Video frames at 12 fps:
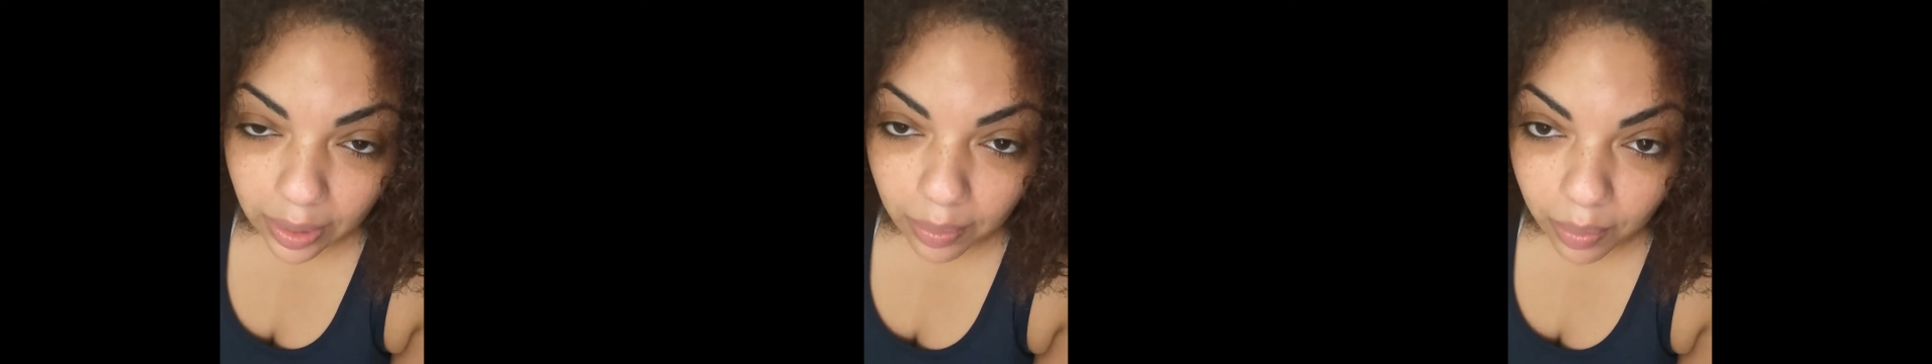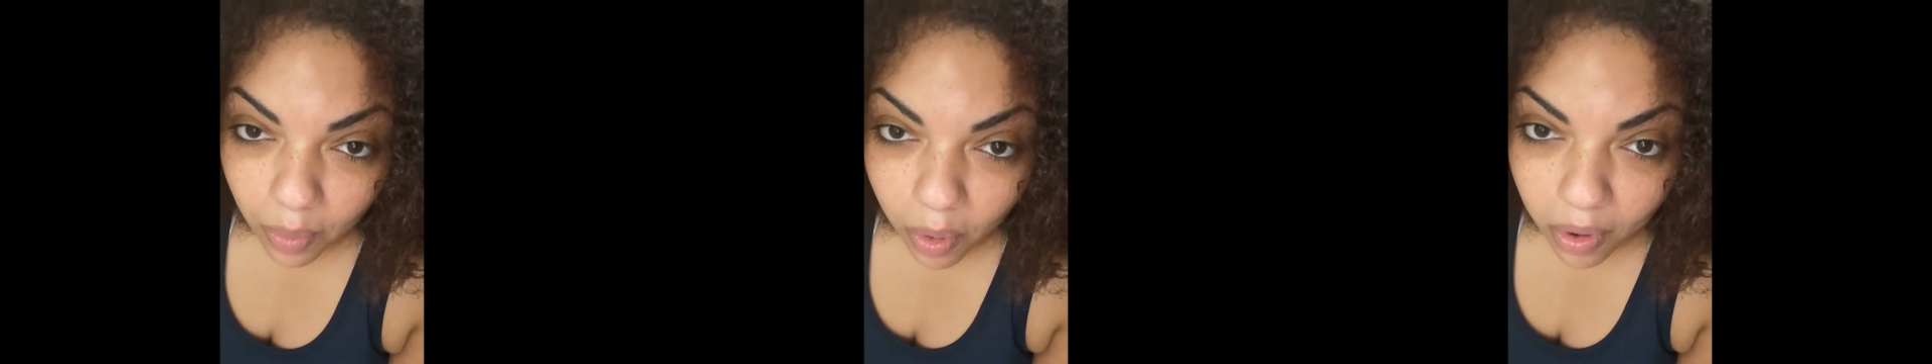
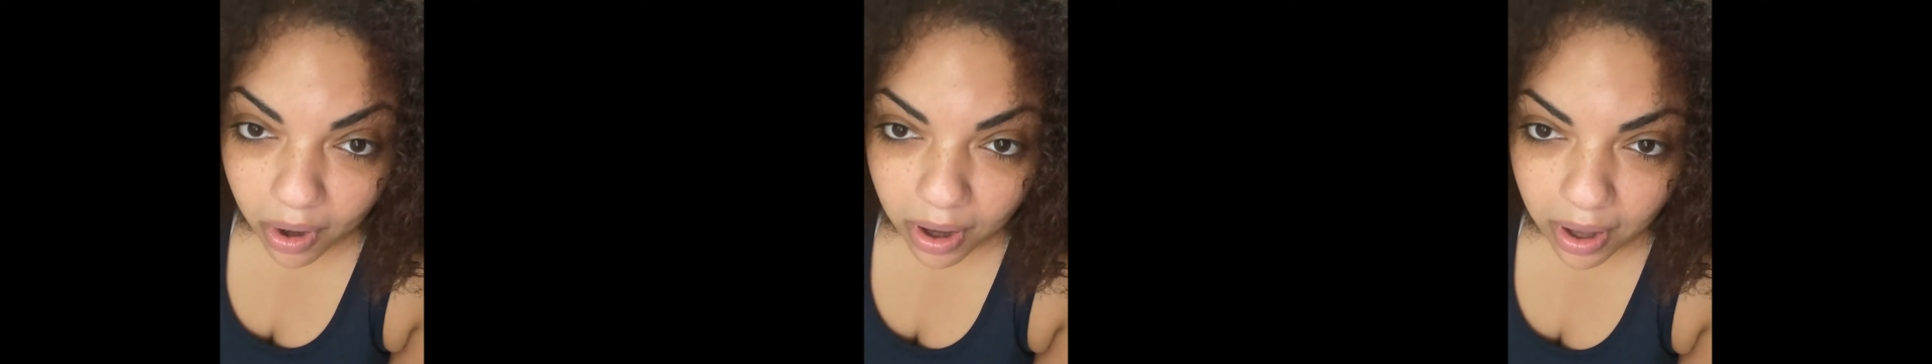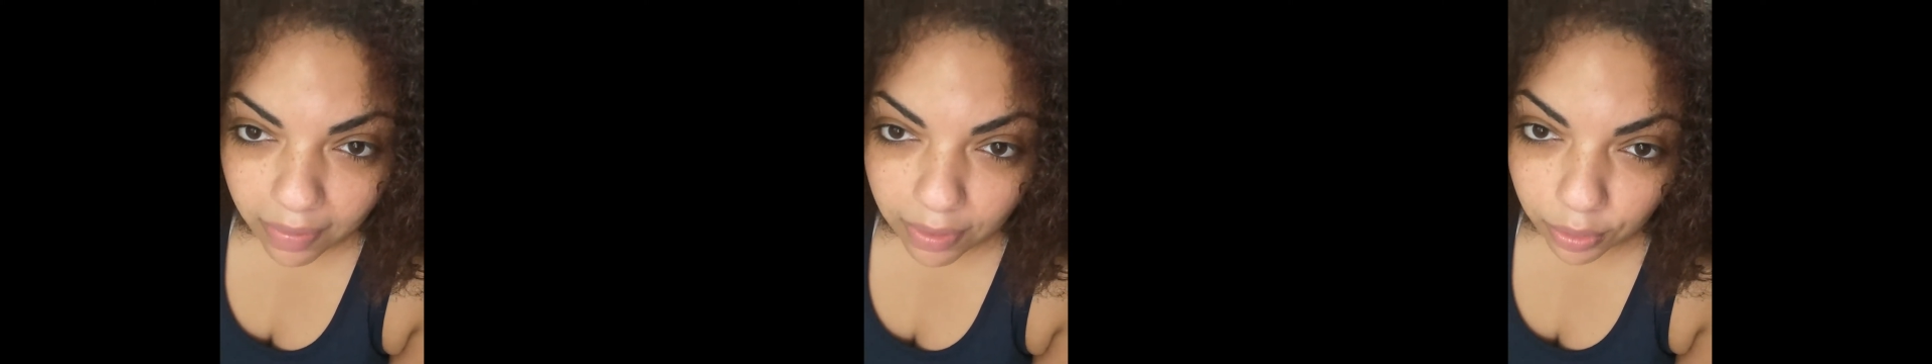more
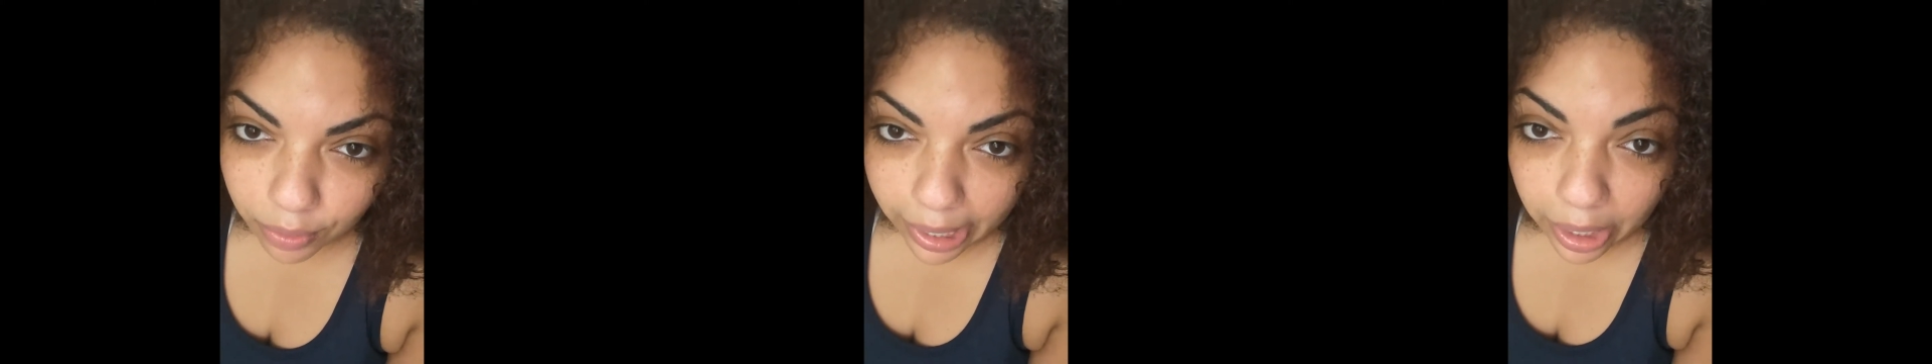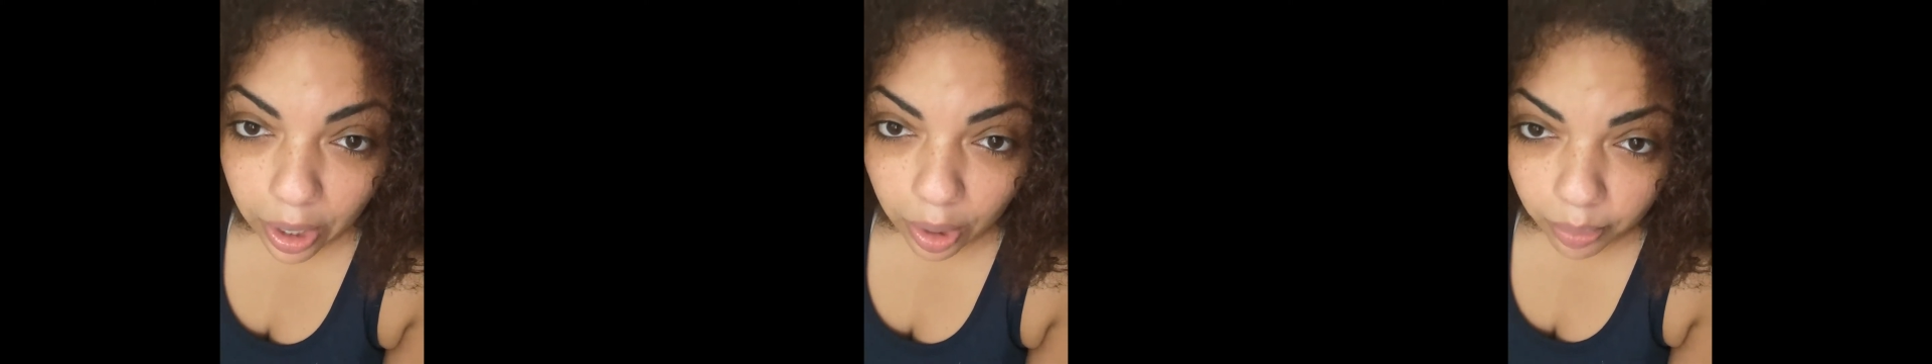of the
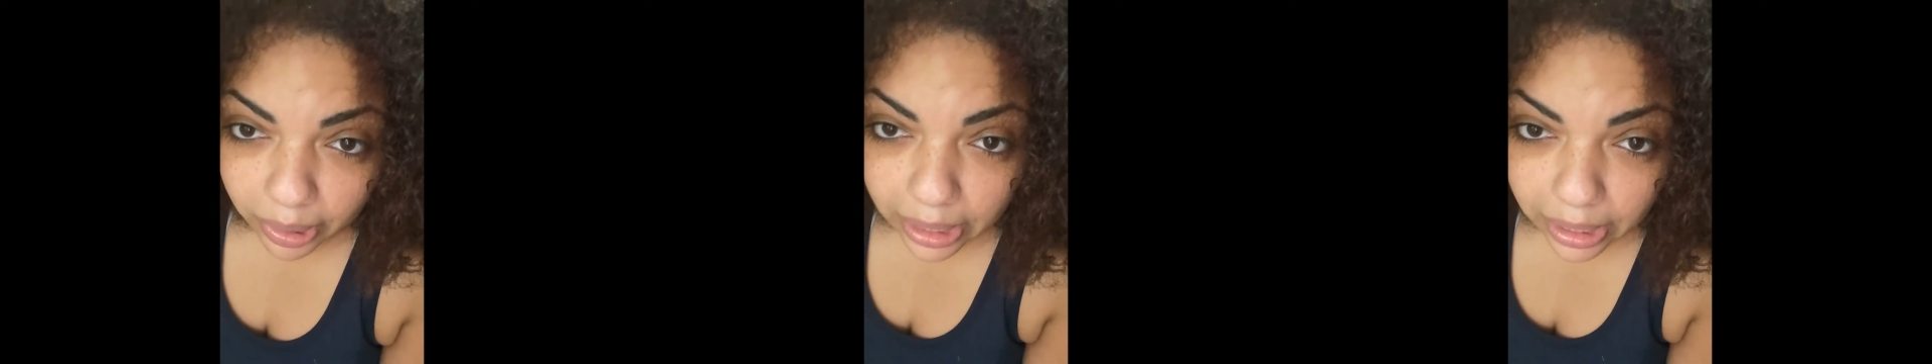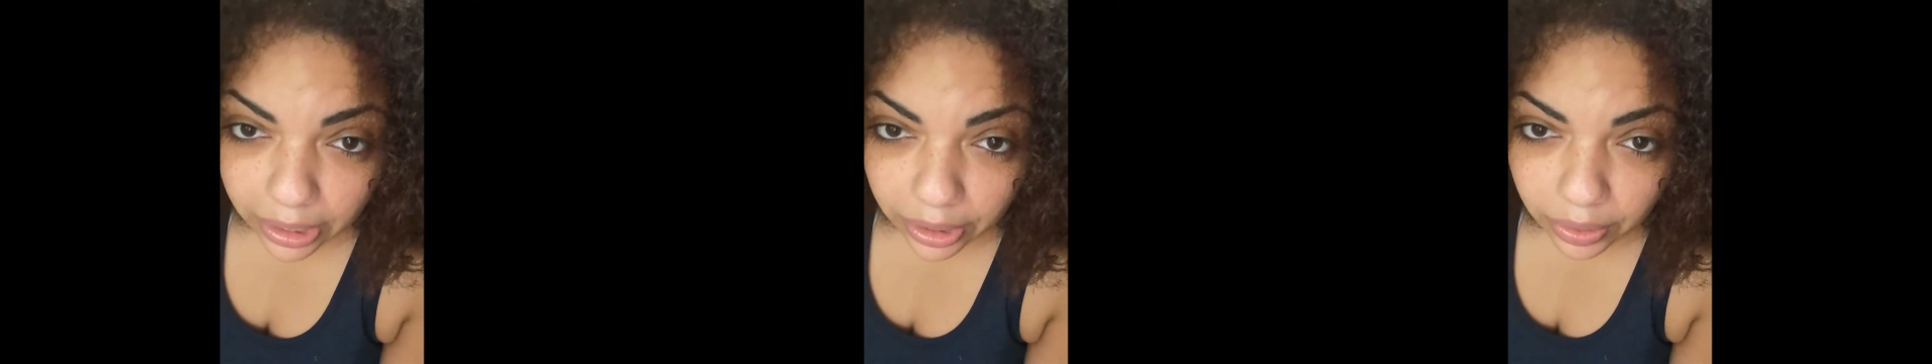red carpet
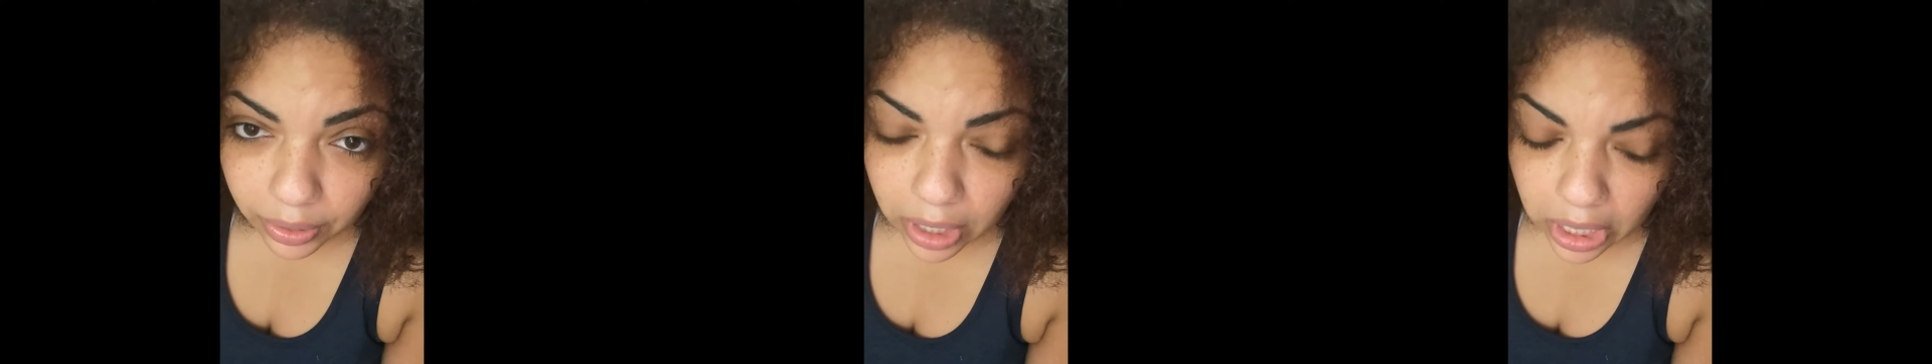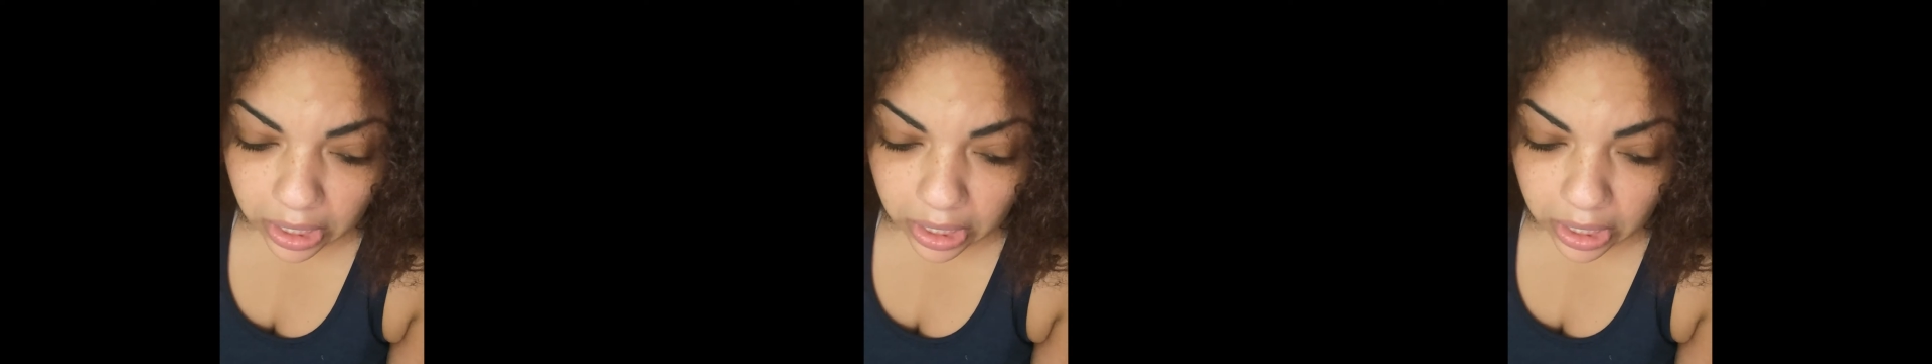cleaner